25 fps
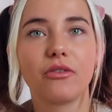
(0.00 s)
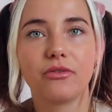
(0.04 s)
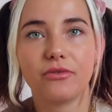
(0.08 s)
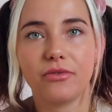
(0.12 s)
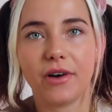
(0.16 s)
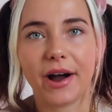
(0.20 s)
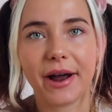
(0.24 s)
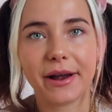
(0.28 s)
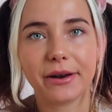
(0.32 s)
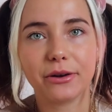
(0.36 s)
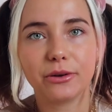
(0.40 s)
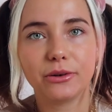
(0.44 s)

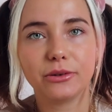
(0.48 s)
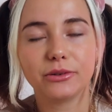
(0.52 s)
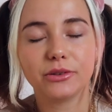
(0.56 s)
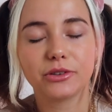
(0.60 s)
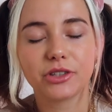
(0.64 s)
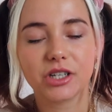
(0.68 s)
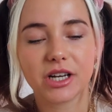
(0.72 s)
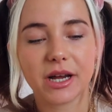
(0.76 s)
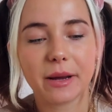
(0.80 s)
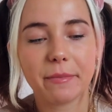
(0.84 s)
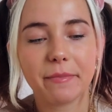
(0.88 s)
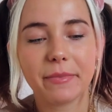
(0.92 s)
final
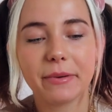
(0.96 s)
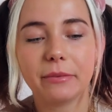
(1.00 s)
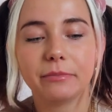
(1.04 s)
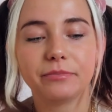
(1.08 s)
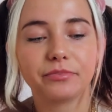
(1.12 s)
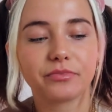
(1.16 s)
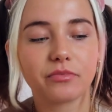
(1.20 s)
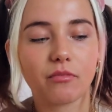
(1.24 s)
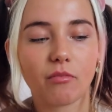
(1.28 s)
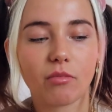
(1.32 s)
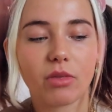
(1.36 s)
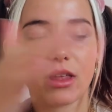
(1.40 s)
tip
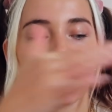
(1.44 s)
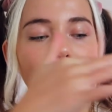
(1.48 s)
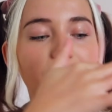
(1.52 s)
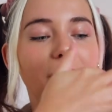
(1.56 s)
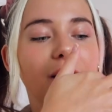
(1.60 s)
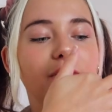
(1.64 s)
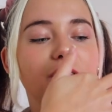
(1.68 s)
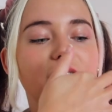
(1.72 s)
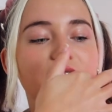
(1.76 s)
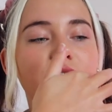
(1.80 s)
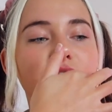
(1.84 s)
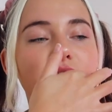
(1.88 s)

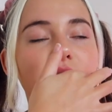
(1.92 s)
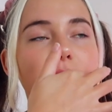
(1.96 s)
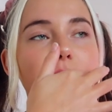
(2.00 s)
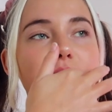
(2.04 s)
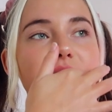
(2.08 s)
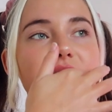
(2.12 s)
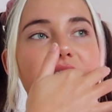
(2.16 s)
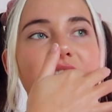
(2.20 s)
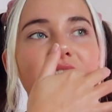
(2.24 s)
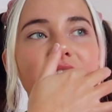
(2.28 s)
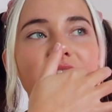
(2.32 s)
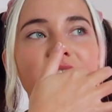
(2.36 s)
about this
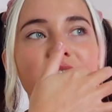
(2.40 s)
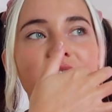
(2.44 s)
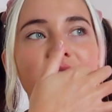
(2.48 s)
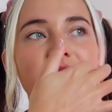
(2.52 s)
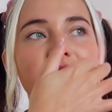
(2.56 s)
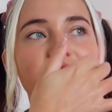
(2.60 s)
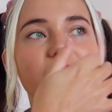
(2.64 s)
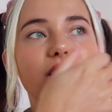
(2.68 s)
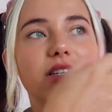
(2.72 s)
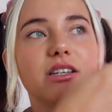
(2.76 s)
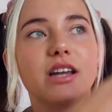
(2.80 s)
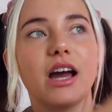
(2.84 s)
subject
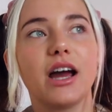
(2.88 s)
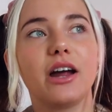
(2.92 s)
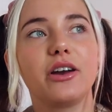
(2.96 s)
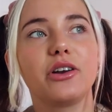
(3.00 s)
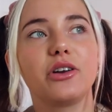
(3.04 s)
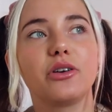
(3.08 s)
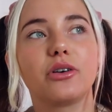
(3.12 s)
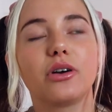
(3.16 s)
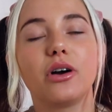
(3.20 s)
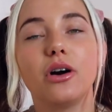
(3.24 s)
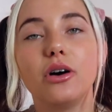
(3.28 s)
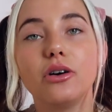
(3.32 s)
is that
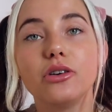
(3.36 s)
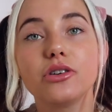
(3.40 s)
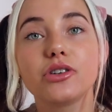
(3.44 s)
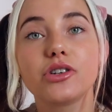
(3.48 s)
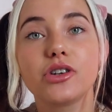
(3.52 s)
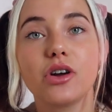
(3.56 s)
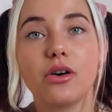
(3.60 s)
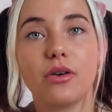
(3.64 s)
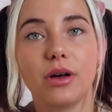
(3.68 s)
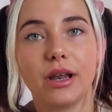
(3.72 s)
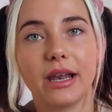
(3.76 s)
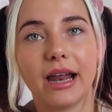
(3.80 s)
you're
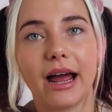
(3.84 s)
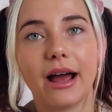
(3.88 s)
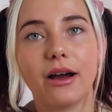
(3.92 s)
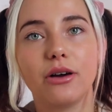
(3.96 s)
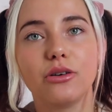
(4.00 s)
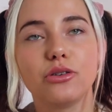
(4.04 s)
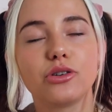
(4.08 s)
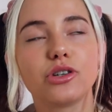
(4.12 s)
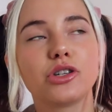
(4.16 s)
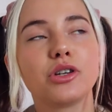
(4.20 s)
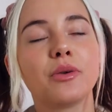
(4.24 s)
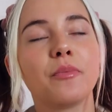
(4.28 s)
also
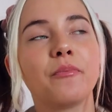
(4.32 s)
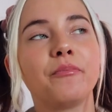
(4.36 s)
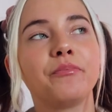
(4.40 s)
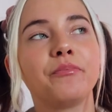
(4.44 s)
allowed